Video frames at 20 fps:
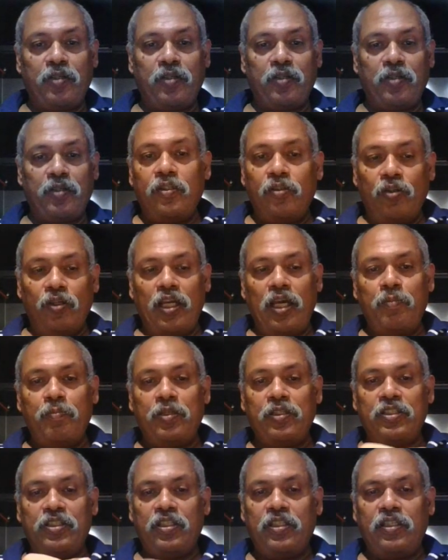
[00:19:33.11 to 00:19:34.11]
0
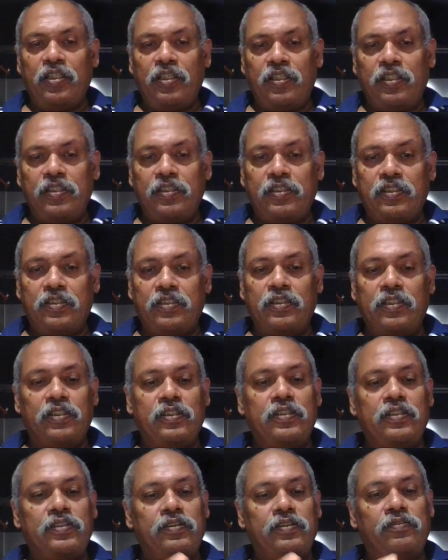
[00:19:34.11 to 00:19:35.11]
dimension is
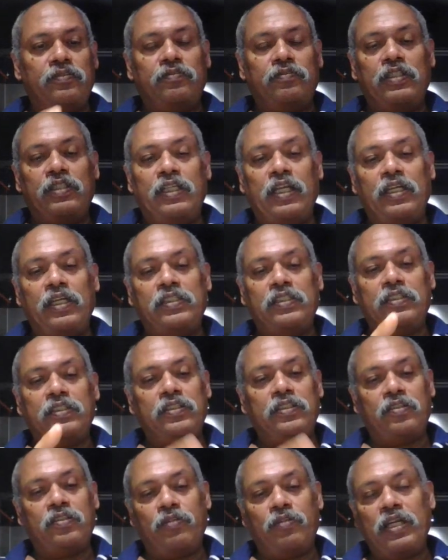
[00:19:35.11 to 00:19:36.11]
the
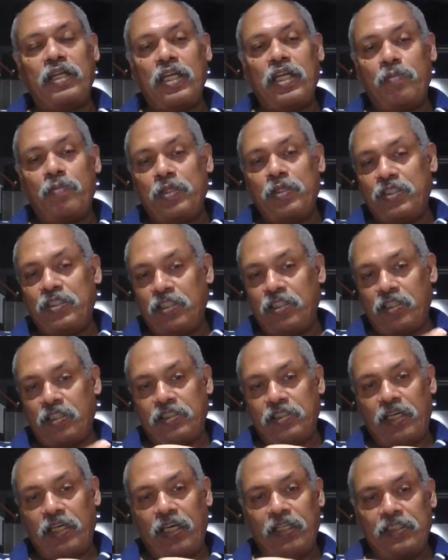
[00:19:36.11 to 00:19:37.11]
vertices, the 1 dimension are
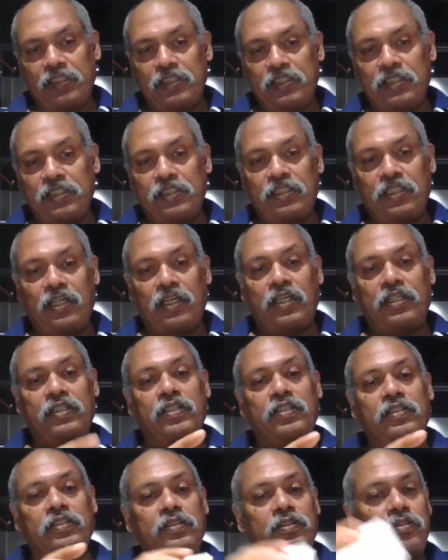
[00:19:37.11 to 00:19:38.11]
the edges, and
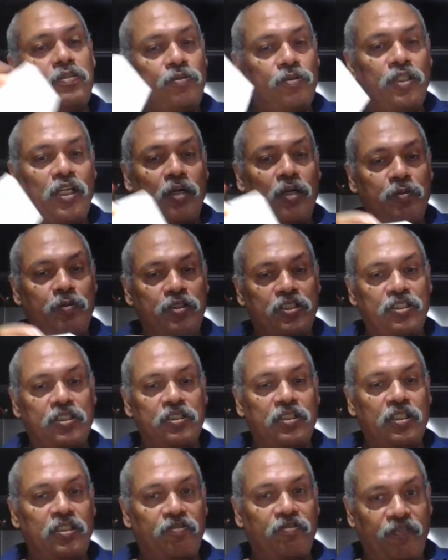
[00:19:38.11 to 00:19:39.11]
the 2
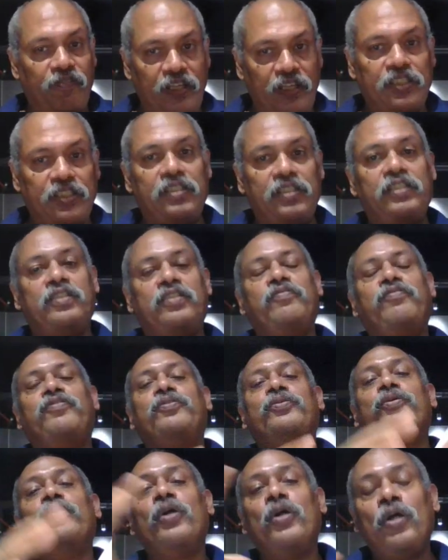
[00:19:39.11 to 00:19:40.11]
dimensions are the faces. If
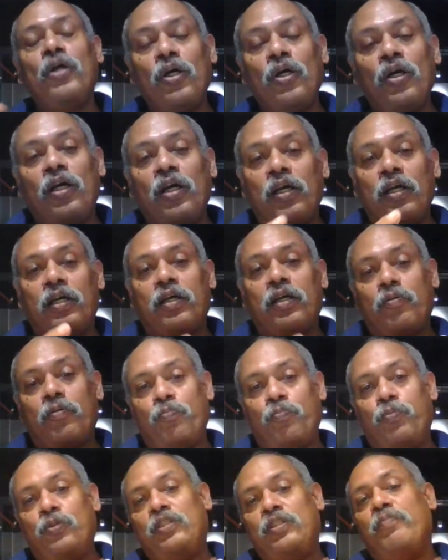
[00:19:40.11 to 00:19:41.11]
you
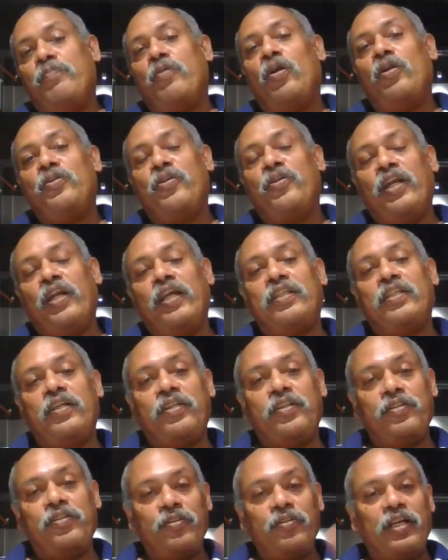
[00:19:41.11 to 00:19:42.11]
put them all together,
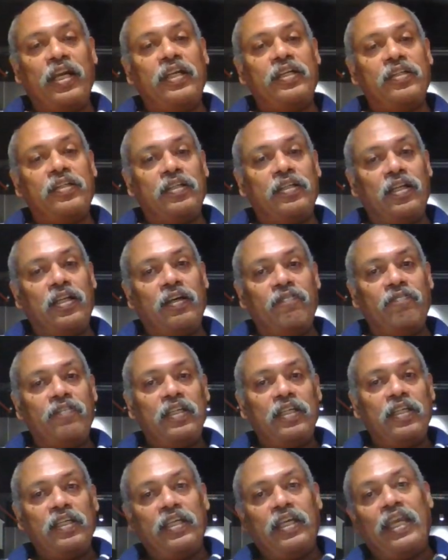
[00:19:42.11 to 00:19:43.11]
you get a
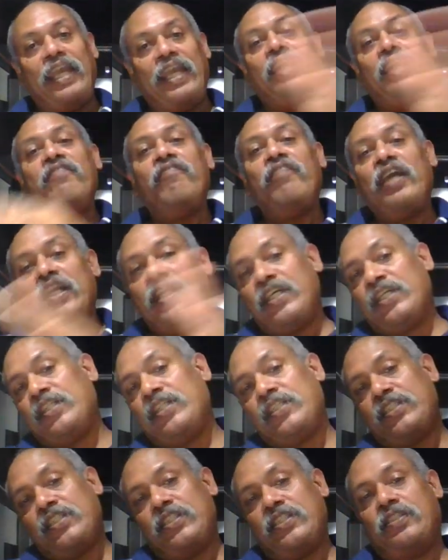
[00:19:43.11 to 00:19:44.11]
lovely
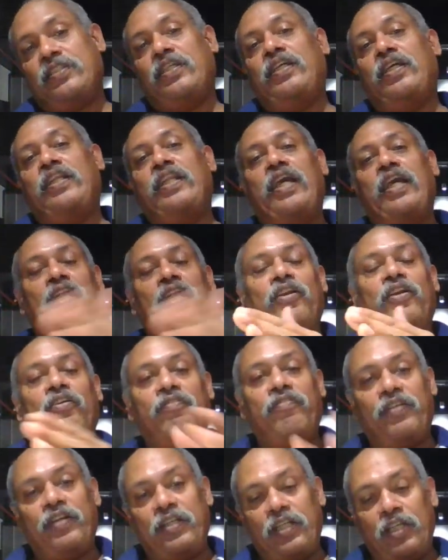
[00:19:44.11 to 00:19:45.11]
invariance at the end
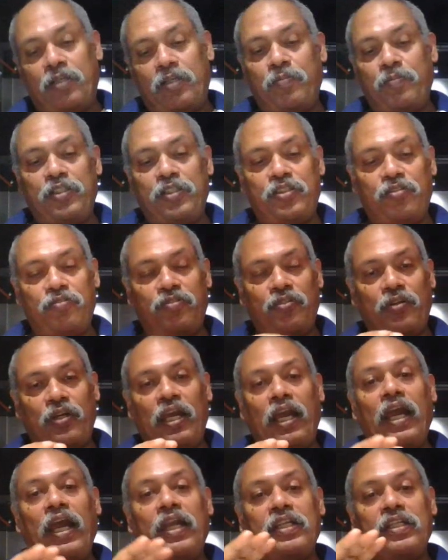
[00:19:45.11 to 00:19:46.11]
of it. That means if you
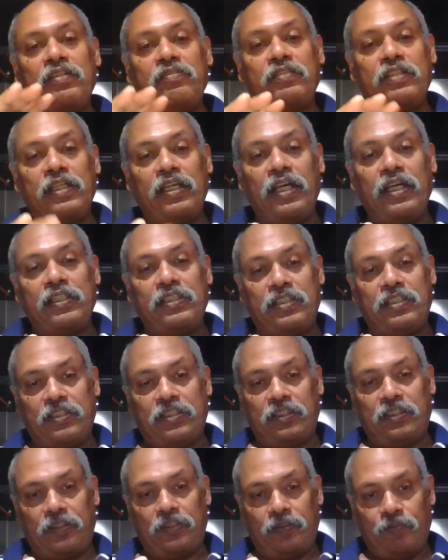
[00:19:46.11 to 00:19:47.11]
add the
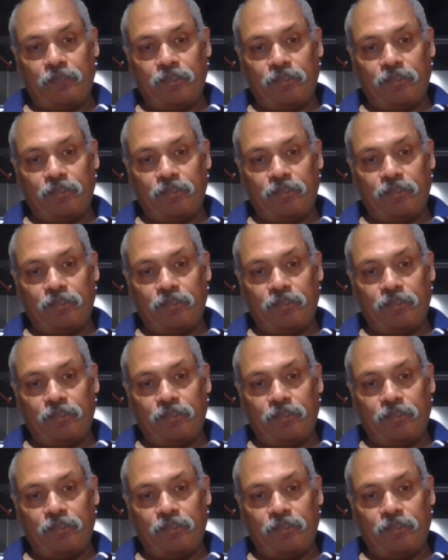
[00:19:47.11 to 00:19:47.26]
vertices,